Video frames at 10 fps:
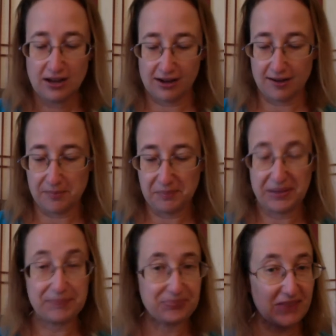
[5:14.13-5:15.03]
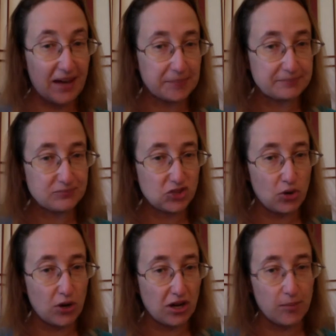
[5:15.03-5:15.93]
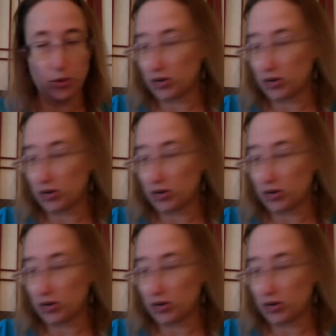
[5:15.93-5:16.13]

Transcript: But yeah, so a couple